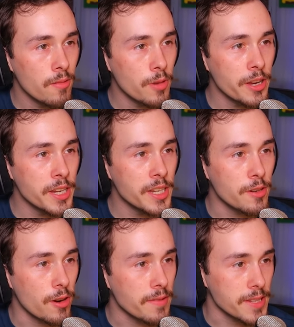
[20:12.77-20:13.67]
What do I need to
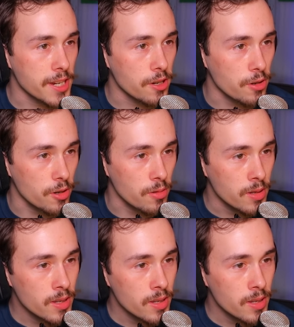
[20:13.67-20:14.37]
craft a scarecrow?